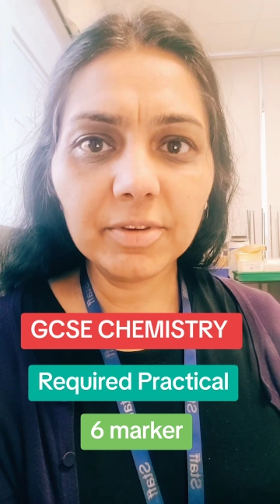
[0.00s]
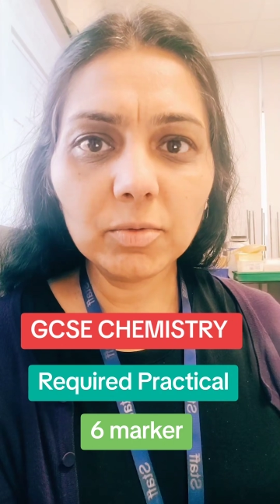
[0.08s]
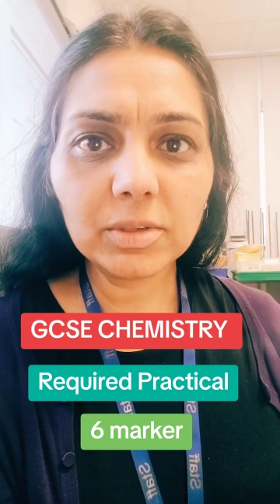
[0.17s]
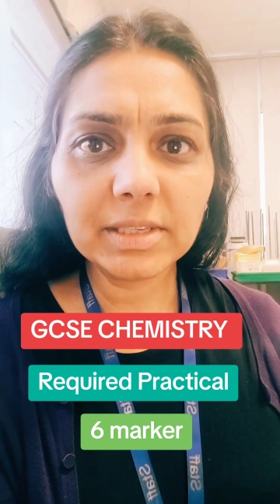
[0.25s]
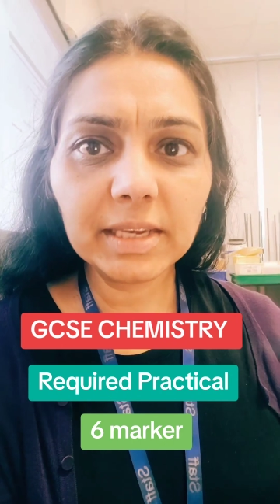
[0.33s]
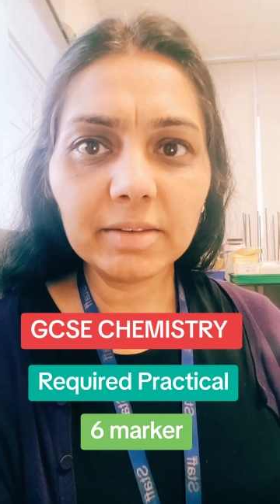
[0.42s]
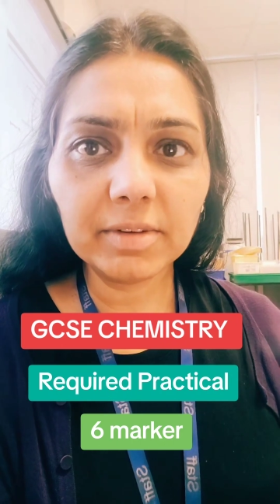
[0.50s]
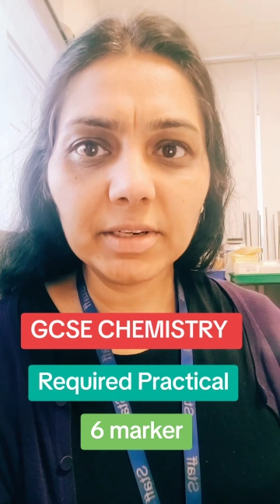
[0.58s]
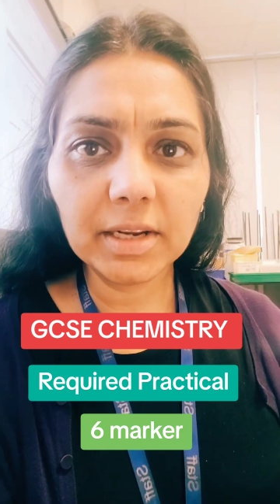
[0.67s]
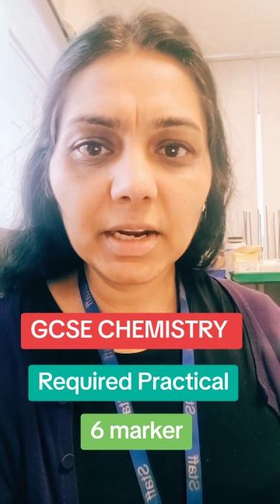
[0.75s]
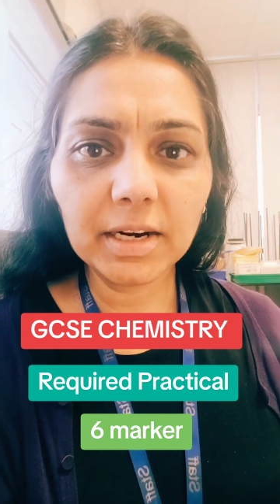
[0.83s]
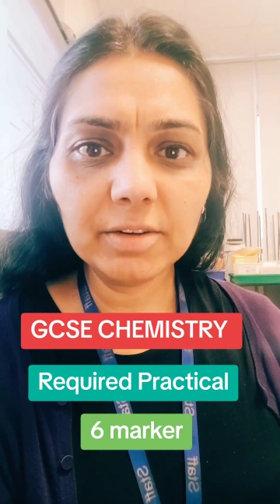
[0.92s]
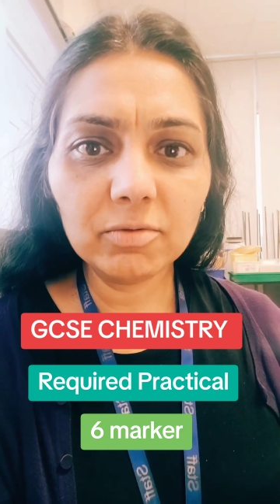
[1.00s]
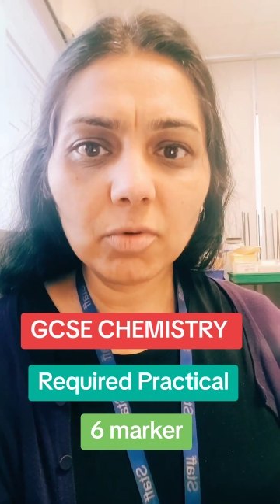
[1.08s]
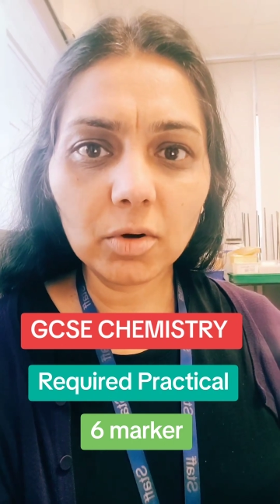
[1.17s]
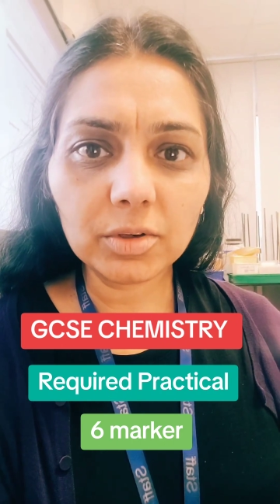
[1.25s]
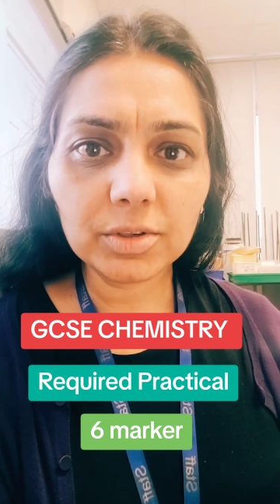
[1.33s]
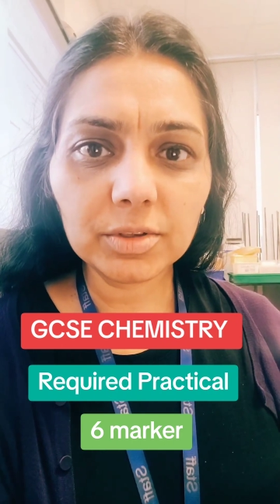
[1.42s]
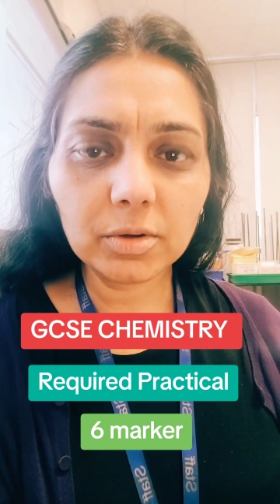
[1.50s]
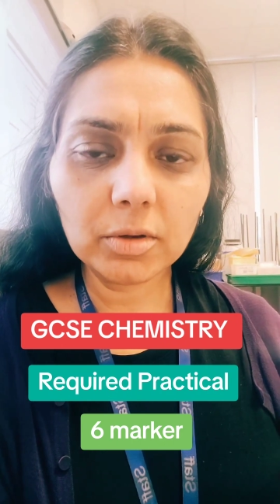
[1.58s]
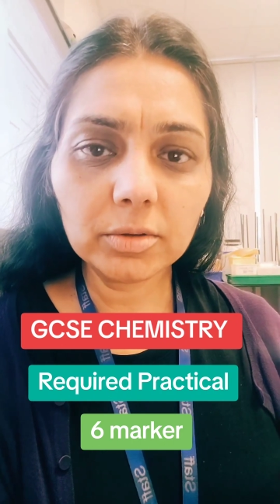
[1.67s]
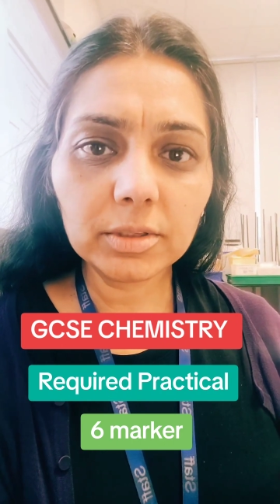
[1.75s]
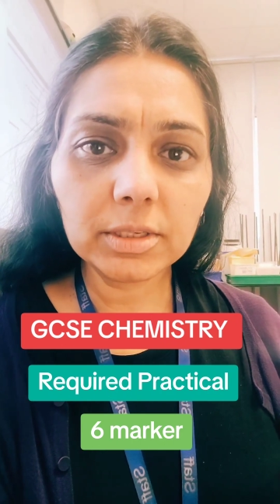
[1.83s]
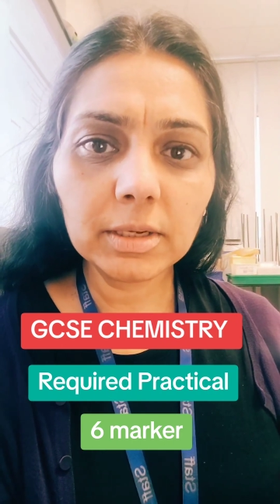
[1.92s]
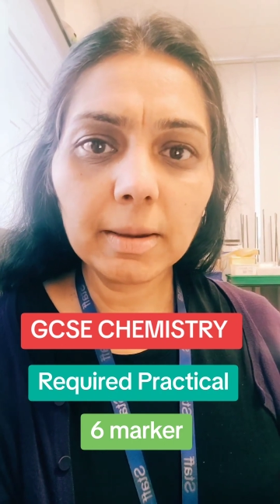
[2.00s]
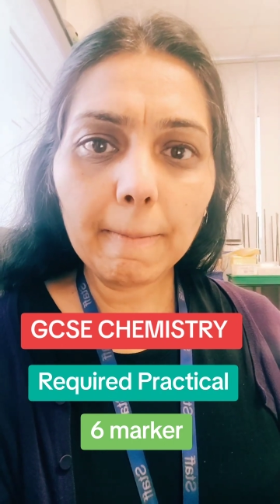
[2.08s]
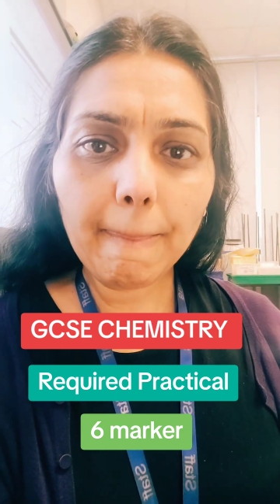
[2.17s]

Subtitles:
was given a rock salt,